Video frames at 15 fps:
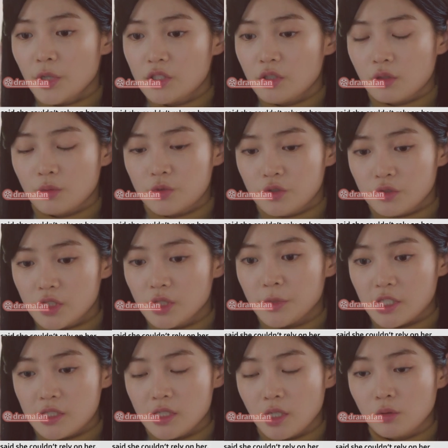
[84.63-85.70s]
when she said
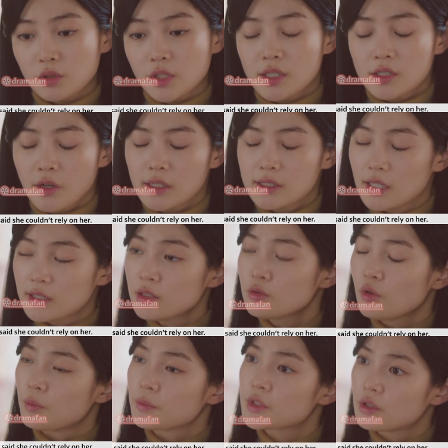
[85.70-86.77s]
she couldn't rely on
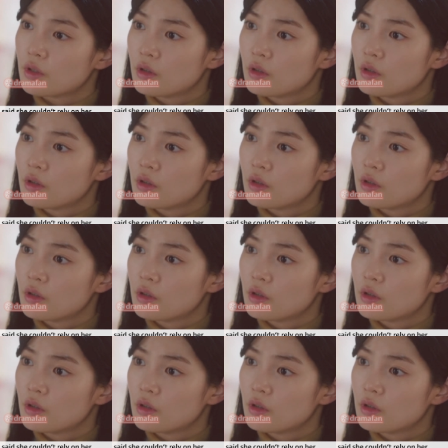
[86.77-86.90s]
her.